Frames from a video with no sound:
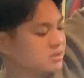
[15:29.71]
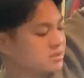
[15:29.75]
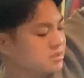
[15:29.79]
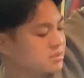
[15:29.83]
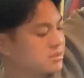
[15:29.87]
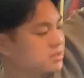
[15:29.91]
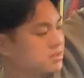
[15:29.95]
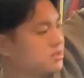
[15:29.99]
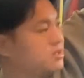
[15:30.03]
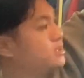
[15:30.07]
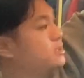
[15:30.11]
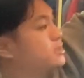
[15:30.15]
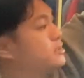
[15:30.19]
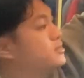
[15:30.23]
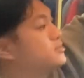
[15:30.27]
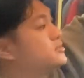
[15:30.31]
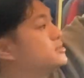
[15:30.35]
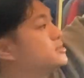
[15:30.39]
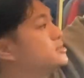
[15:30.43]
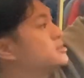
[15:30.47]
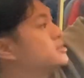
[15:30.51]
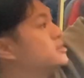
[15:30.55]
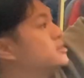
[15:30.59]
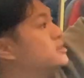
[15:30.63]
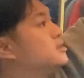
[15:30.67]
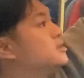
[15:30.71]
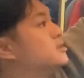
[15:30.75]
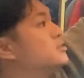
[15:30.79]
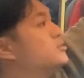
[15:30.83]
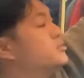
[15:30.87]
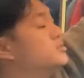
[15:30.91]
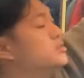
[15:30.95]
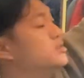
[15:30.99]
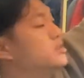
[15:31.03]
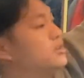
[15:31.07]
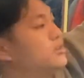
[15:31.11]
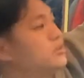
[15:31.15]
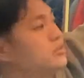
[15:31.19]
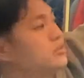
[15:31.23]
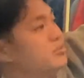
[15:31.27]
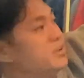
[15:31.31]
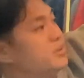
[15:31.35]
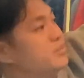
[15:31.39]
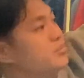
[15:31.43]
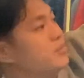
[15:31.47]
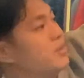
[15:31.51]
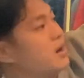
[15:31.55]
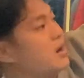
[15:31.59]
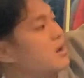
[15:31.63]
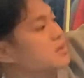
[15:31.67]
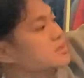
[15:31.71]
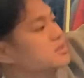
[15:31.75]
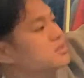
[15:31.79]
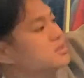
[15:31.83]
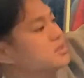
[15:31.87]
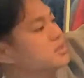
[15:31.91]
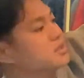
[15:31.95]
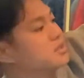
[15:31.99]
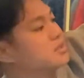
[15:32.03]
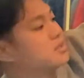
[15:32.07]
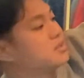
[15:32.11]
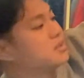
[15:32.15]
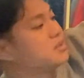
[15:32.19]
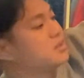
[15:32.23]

sleeves, which are a little bit boxier.